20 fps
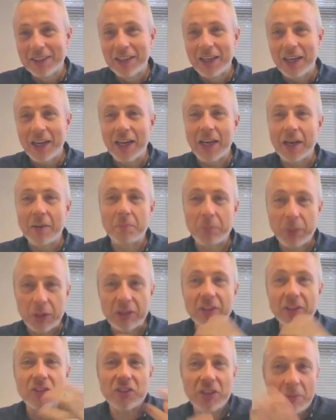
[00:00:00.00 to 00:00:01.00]

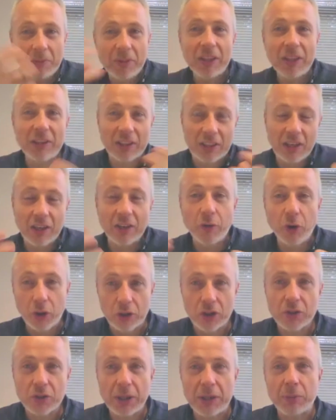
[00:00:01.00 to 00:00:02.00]
But something that kind of
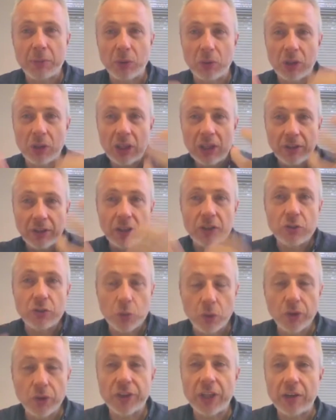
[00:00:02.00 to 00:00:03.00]
hooks people, that
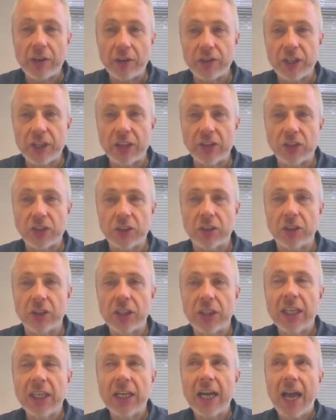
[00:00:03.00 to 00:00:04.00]
draws their attention,
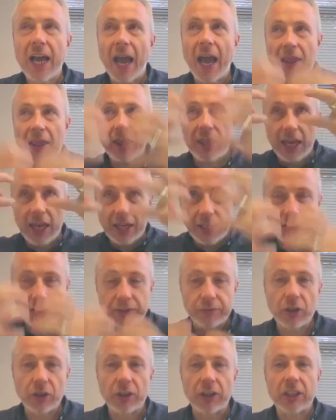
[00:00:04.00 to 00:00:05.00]
and then you've
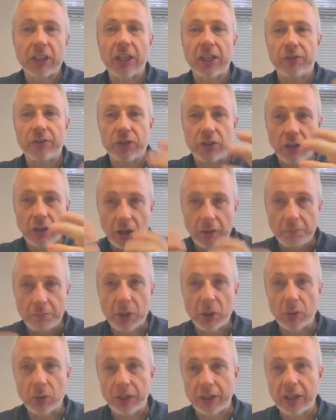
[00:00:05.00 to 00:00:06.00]
got to kind of start
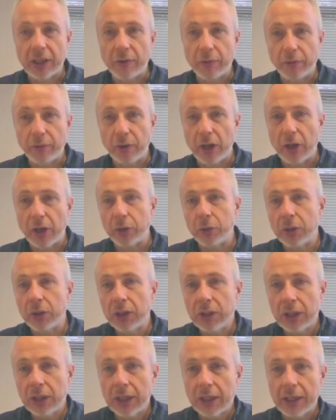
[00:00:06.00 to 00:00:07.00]
building that flow.
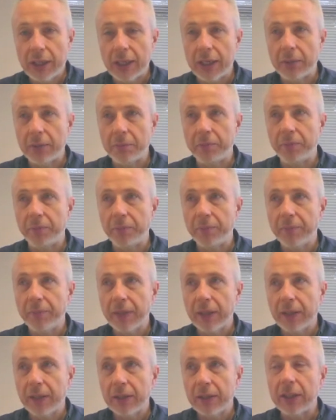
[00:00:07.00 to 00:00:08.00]

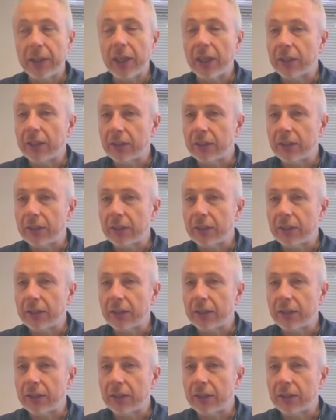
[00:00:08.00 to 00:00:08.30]
Yeah.